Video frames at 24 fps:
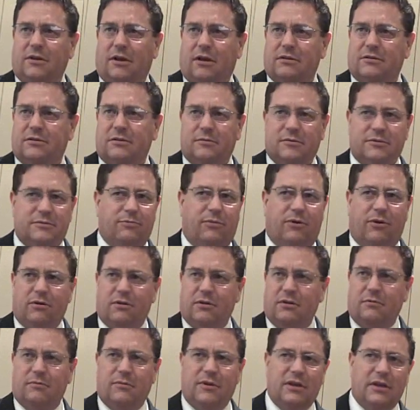talk to them as part
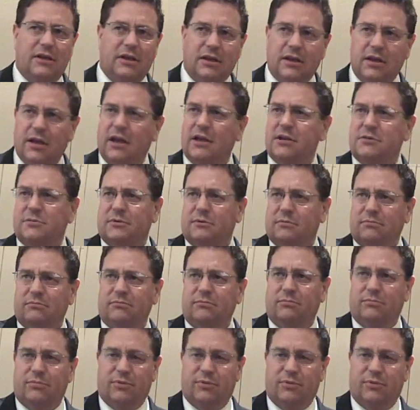of their media engagement